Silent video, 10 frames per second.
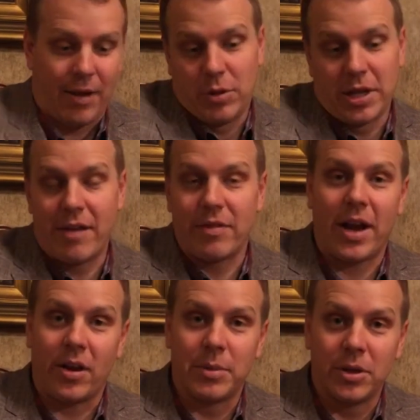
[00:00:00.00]
really have
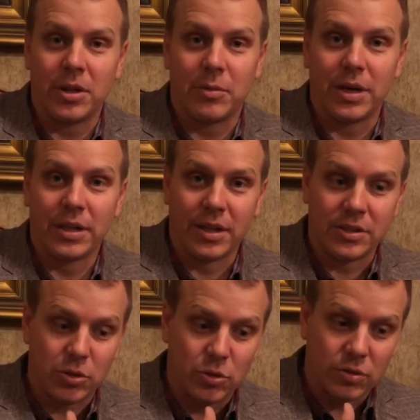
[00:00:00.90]
accountability with,
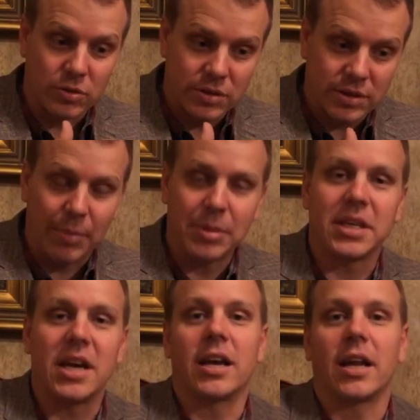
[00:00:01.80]
to step
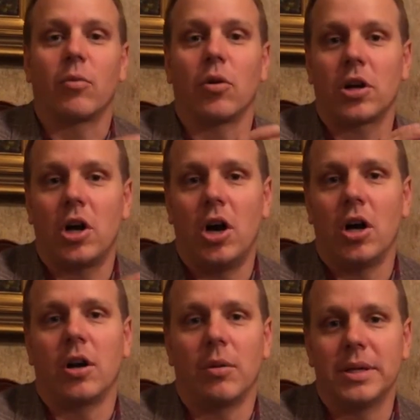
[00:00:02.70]
aside and work
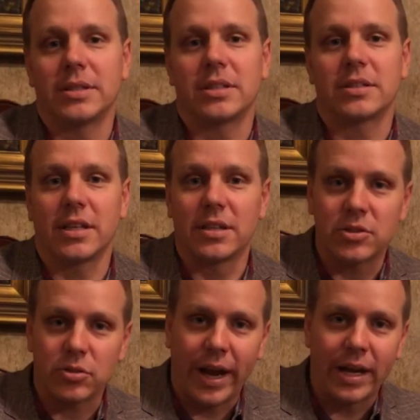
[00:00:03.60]
on our business and the
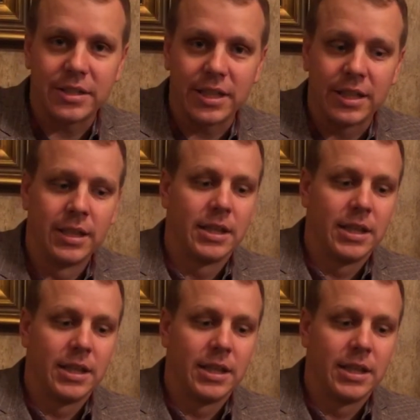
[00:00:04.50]
strategy,